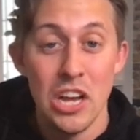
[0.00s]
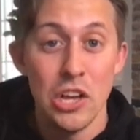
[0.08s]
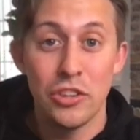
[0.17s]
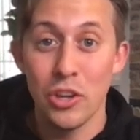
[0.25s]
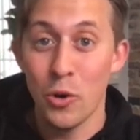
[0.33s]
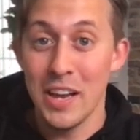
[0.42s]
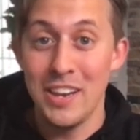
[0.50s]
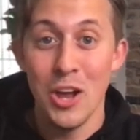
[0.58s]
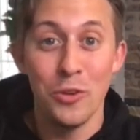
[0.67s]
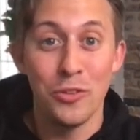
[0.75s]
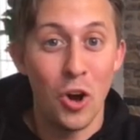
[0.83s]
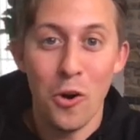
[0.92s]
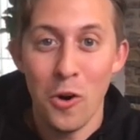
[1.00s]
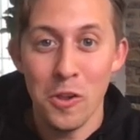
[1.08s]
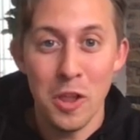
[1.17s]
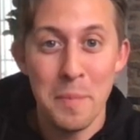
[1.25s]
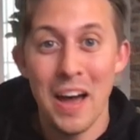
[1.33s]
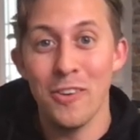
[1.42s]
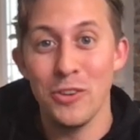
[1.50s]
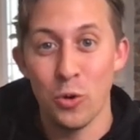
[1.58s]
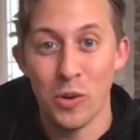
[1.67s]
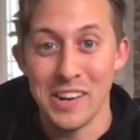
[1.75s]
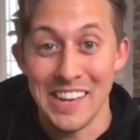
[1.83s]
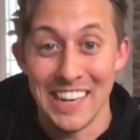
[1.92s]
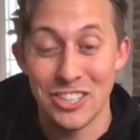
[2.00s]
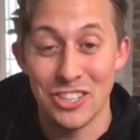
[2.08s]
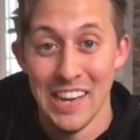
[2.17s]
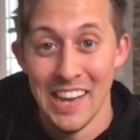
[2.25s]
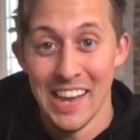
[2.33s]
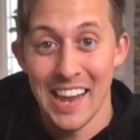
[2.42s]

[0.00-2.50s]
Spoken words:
So it knows all about your niche.